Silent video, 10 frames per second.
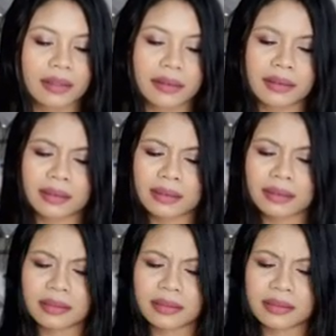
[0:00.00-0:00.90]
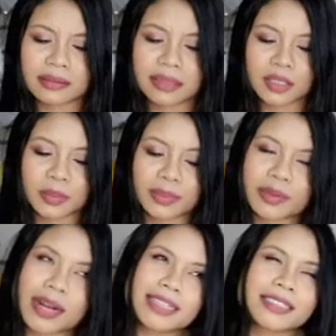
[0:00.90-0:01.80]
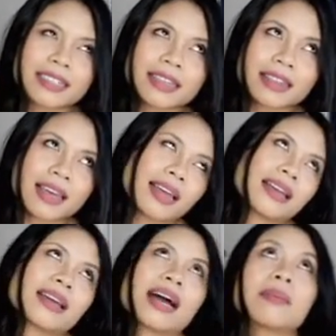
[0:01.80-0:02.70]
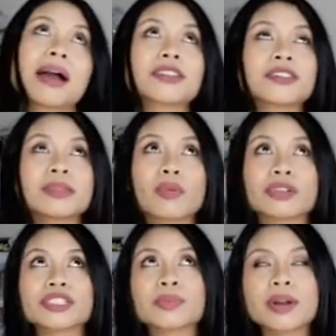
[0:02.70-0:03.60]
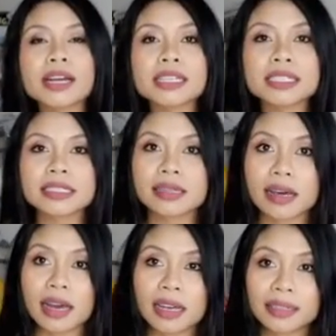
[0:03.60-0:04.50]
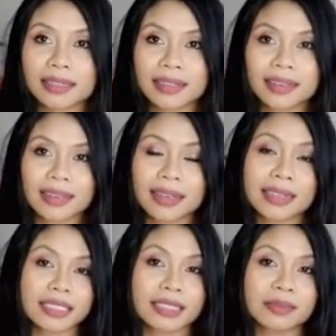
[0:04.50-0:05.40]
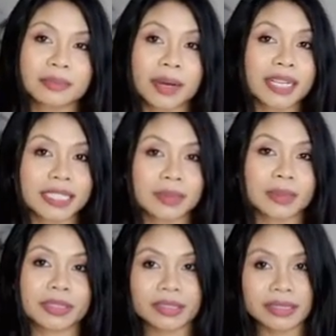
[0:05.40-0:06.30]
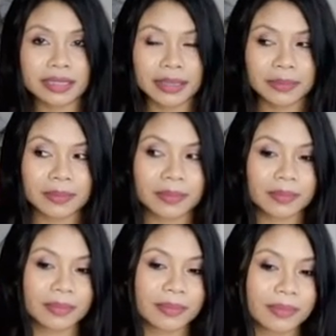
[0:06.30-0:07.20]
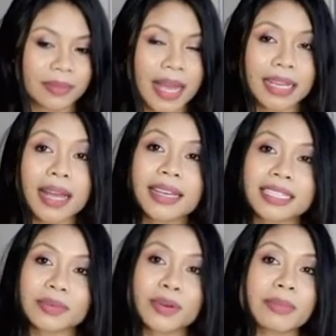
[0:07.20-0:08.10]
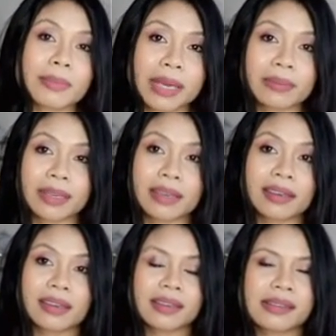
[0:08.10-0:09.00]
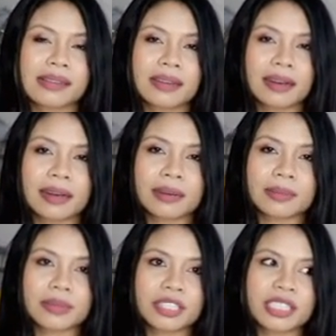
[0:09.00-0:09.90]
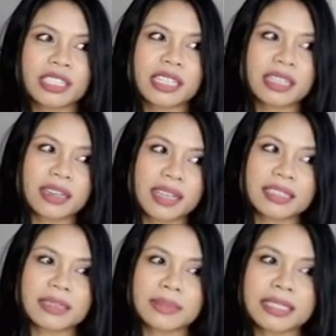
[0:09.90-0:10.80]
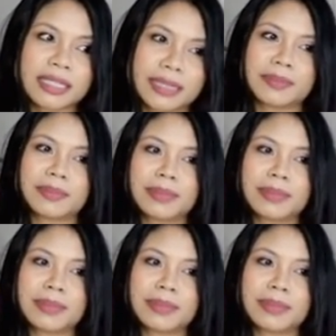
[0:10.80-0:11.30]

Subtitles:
The surprising thing, I'm actually more surprised that it is possible to sleep. I guess with my baby, she lets me sleep,